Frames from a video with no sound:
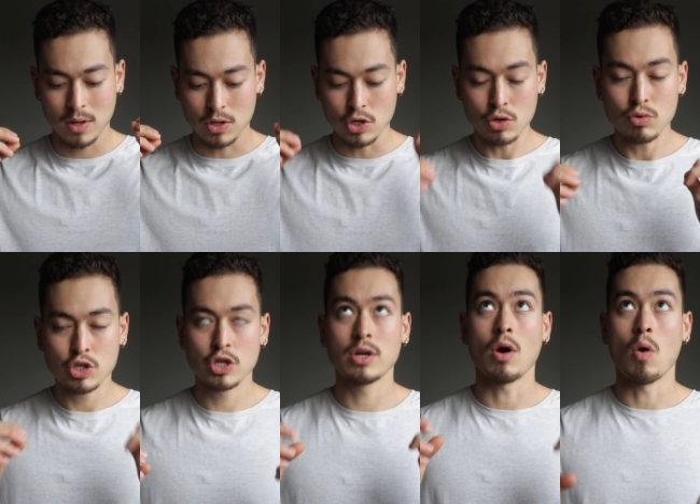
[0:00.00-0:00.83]
You
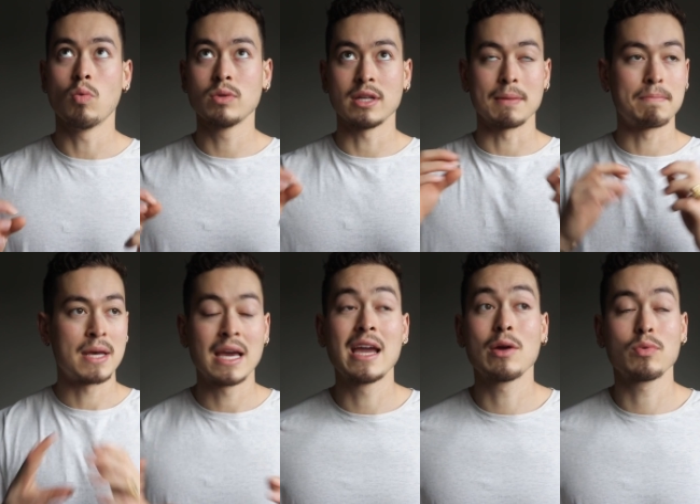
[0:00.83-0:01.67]
should only,
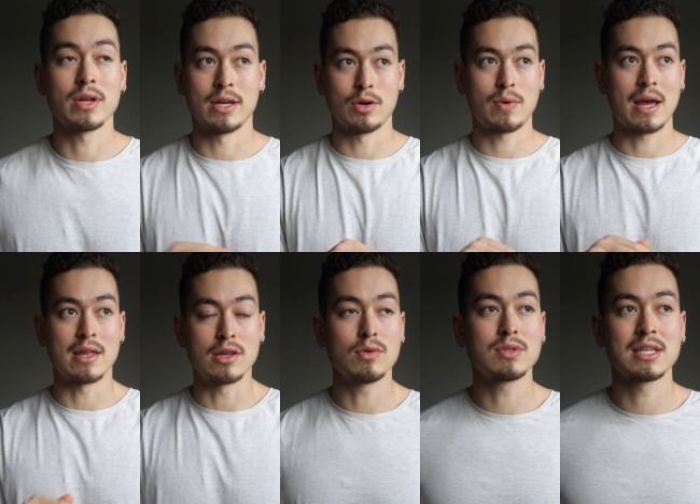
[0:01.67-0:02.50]
period, okay,
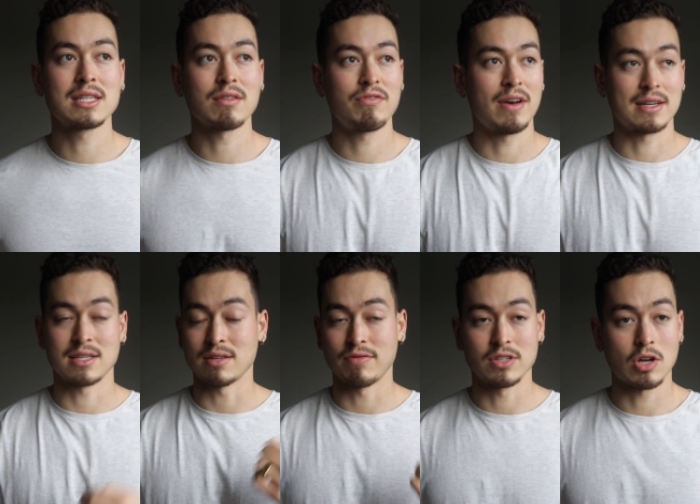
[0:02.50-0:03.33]
use these effects
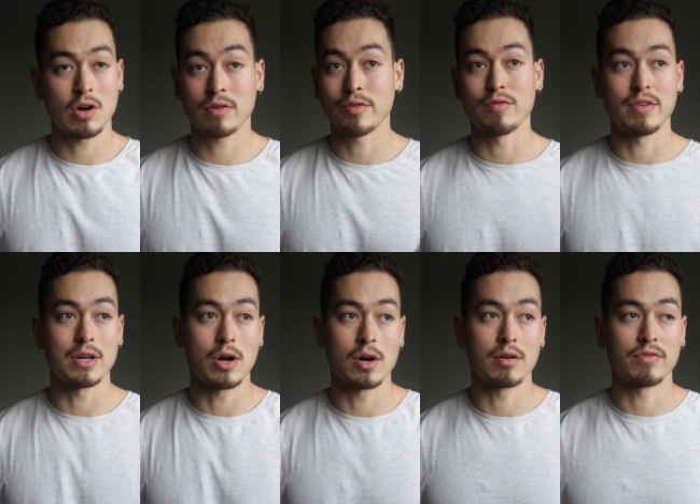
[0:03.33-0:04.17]
as a photographer,
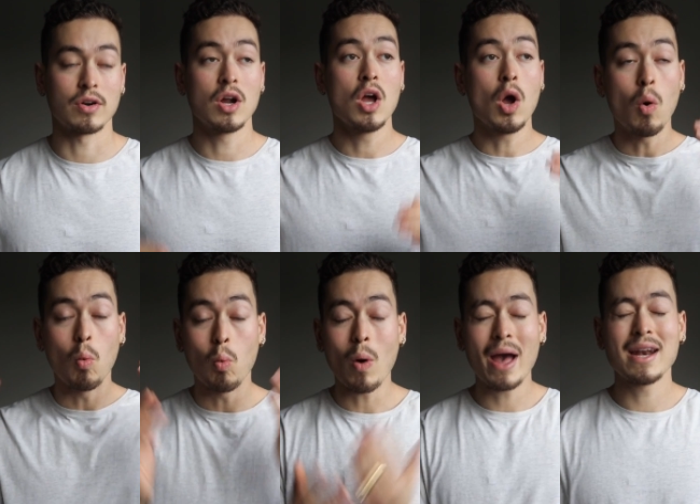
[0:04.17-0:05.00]
videographer,
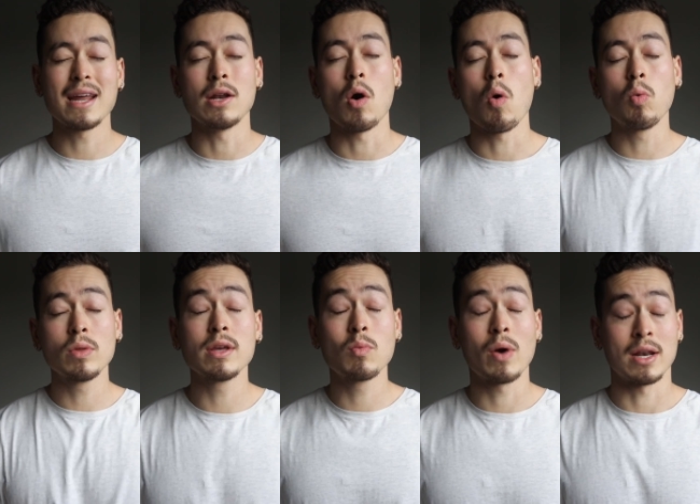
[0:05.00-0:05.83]
when and
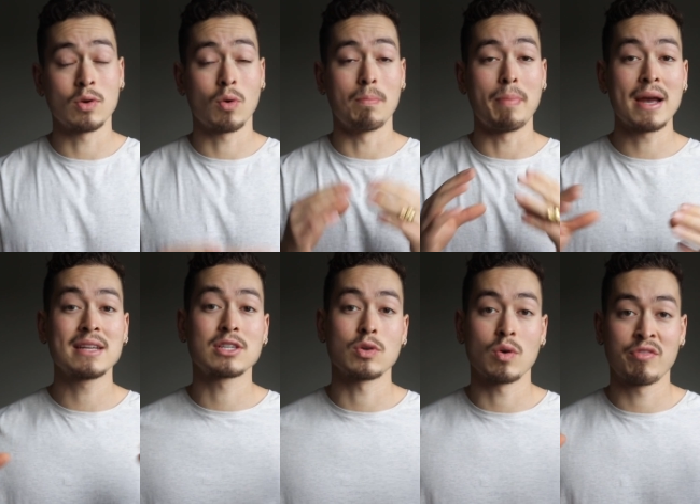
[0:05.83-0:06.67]
only when your
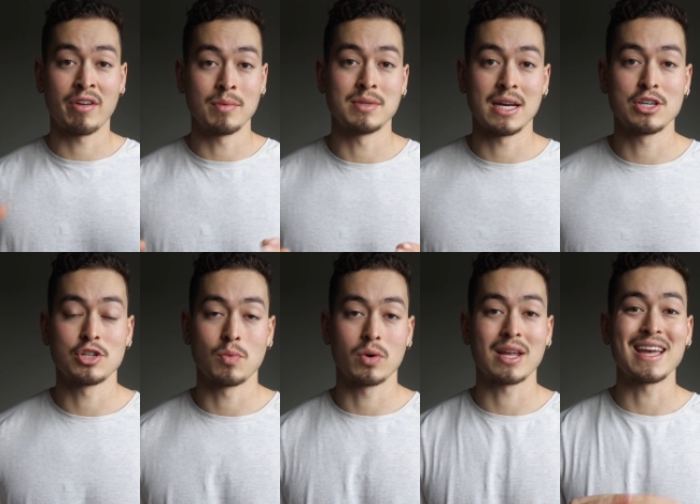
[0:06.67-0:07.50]
base or your
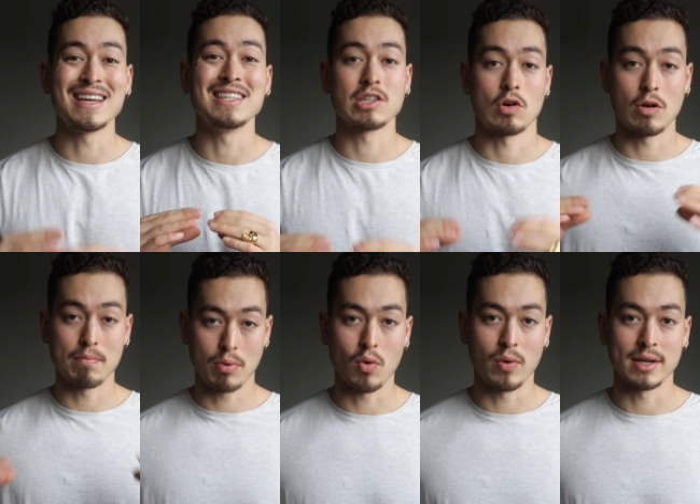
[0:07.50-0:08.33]
foundation work is on
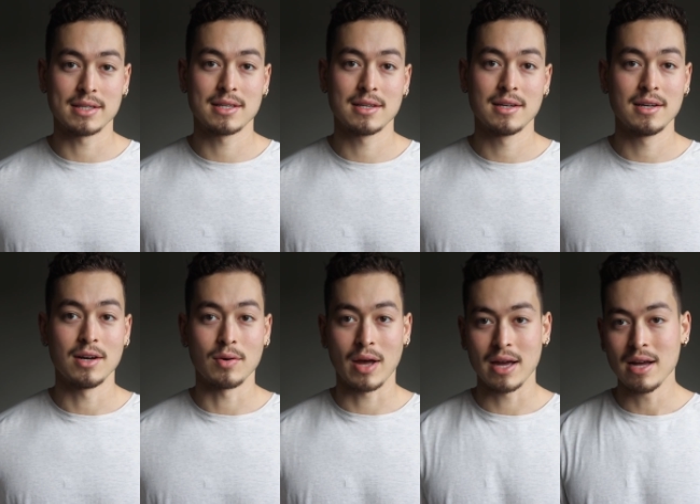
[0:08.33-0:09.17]
point.
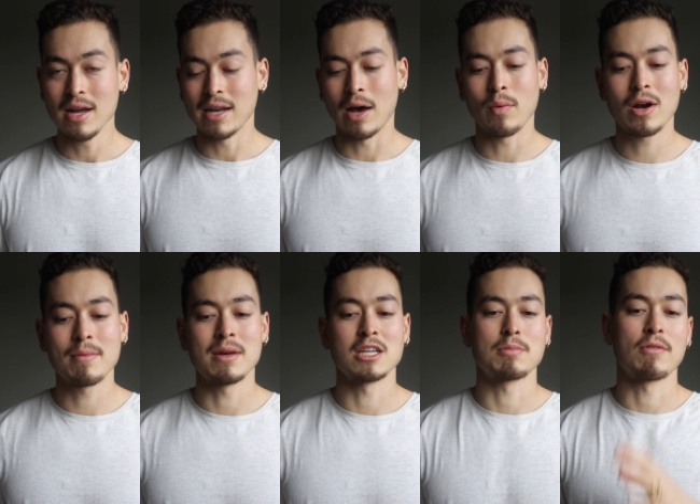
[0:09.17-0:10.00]
Okay, now what I
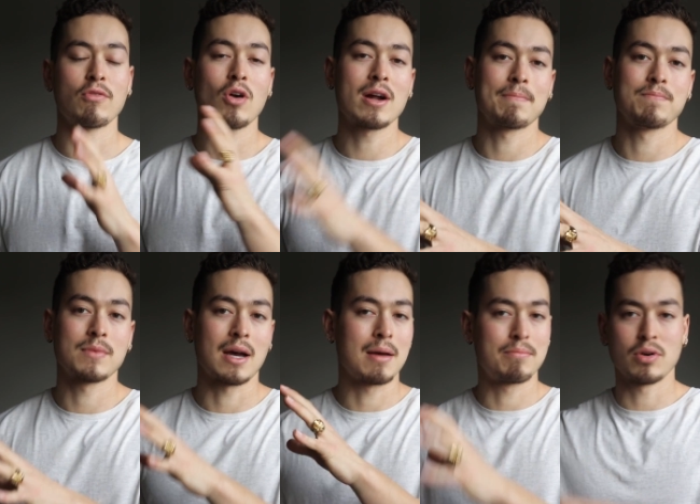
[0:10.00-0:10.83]
mean is before I,
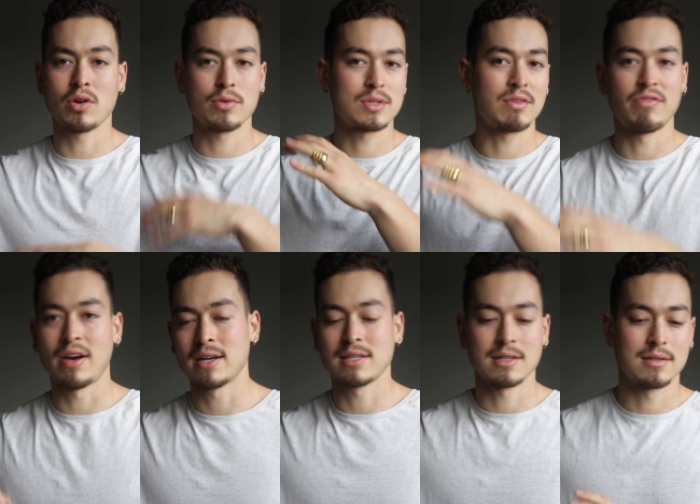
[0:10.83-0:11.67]
I put all those
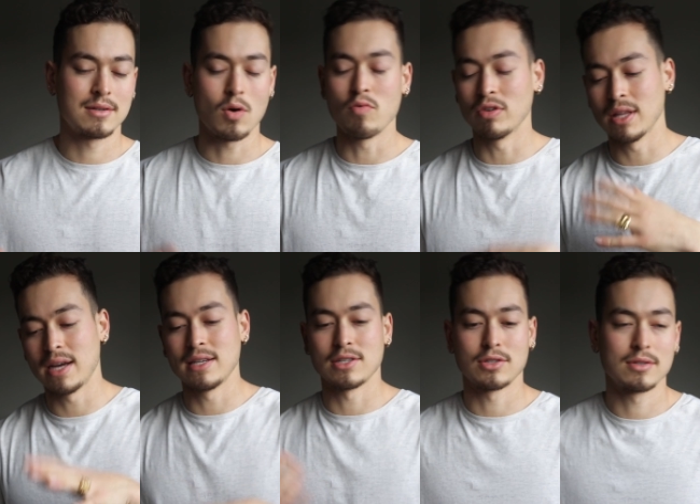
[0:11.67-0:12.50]
effects and
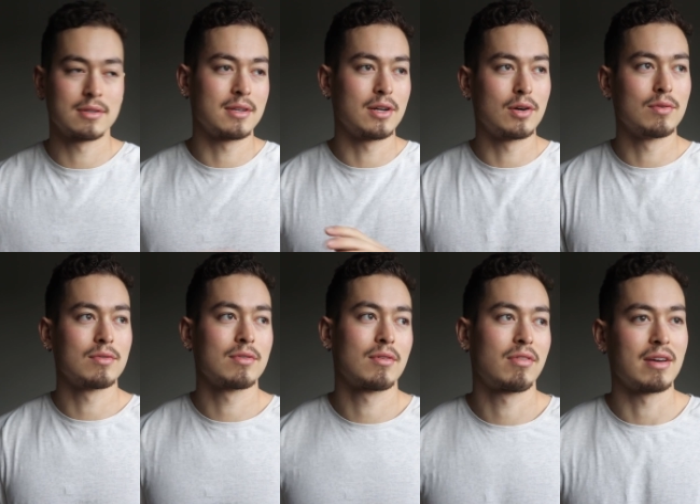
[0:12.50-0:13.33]
overlays or, you
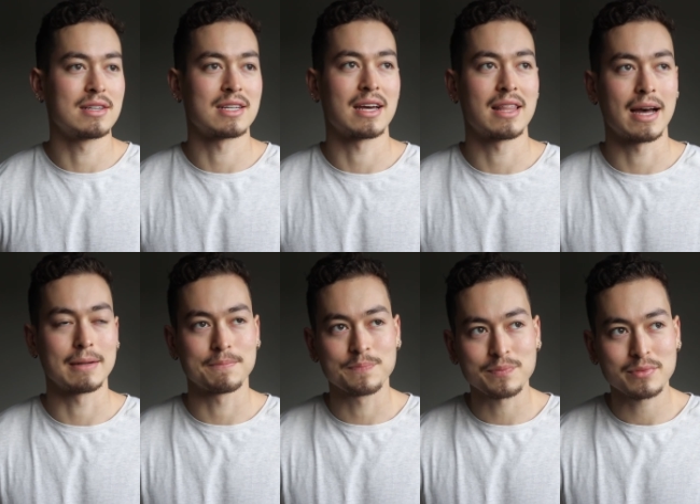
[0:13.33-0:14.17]
know, things like
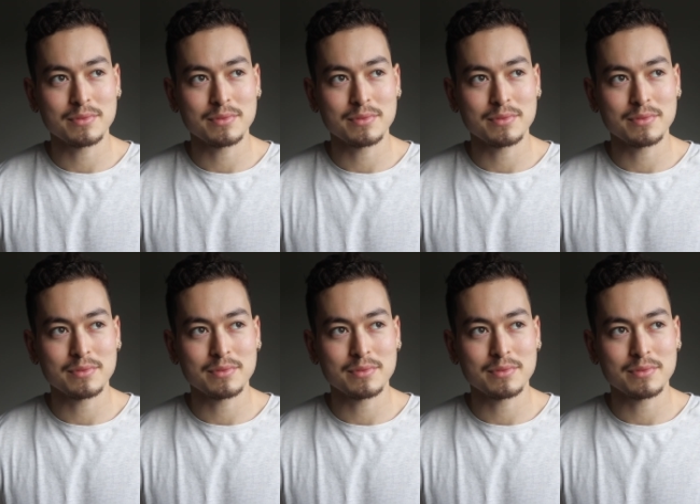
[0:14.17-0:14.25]
that,